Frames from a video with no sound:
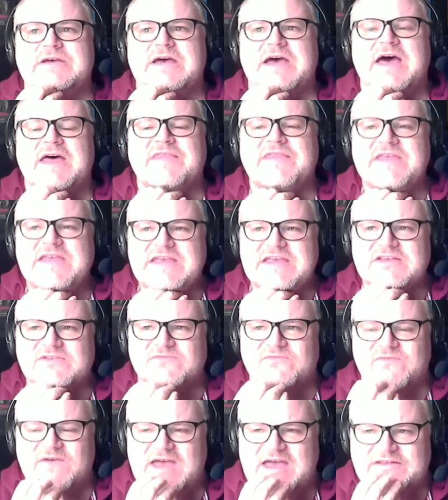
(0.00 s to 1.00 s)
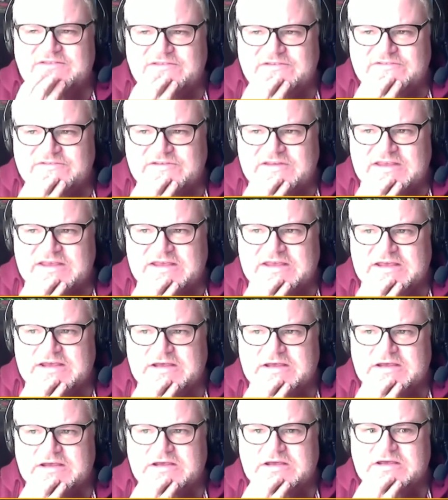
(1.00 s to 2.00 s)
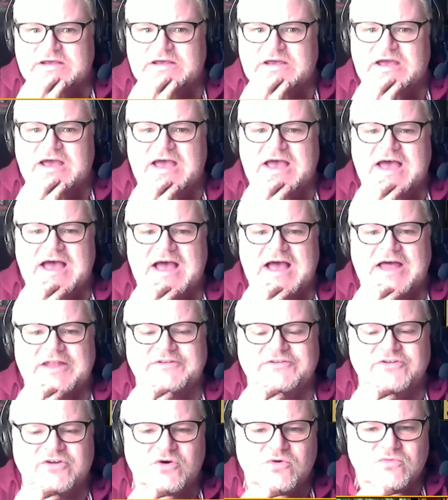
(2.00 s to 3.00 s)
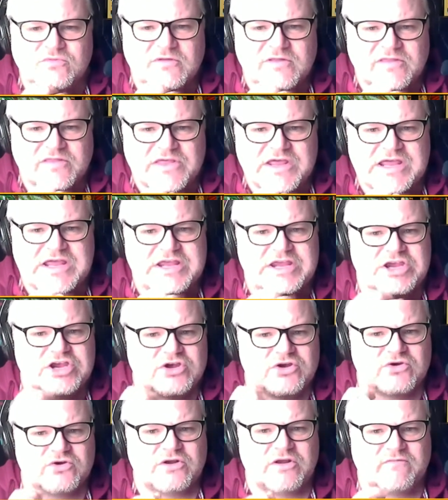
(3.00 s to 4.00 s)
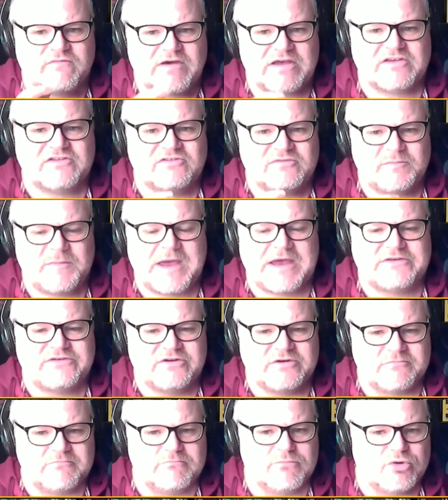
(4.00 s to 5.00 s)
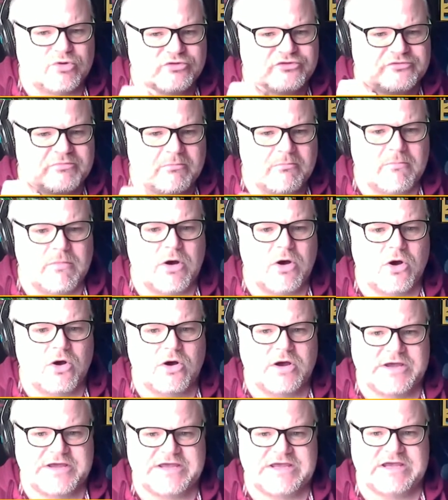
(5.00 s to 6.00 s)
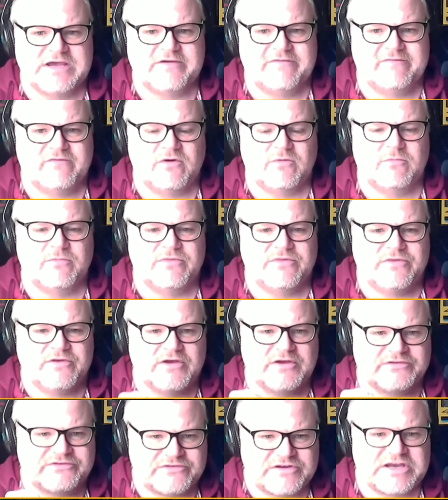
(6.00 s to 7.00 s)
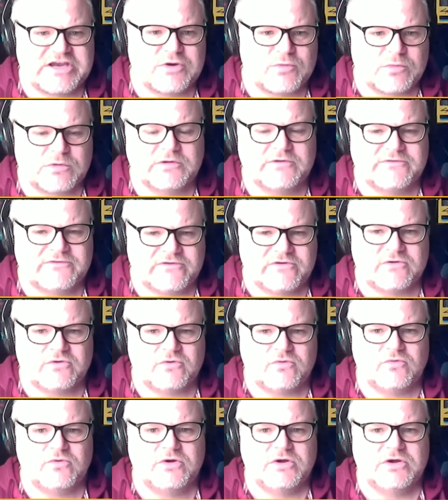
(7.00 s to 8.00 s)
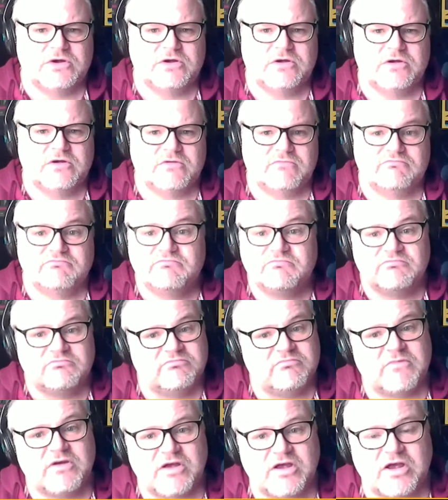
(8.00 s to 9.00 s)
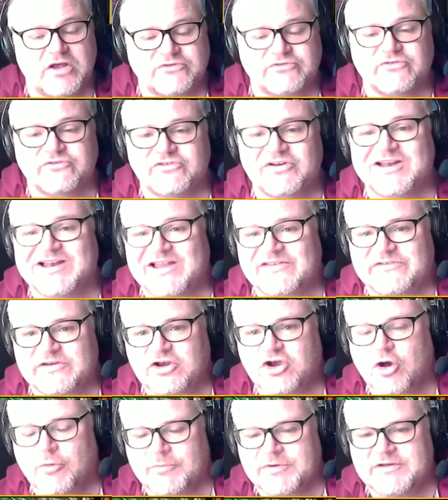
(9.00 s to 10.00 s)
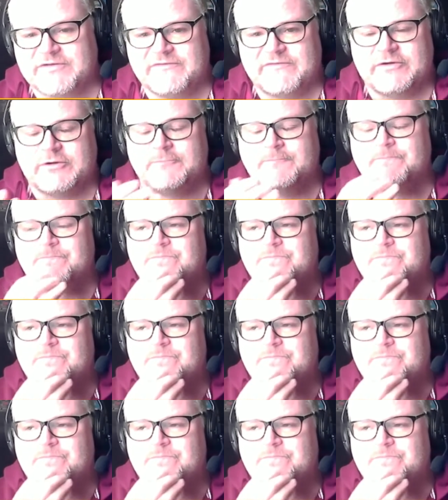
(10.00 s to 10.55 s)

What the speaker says: think it's fair to say I don't think you could have expected much more here from a sequel to such a classic comedy film.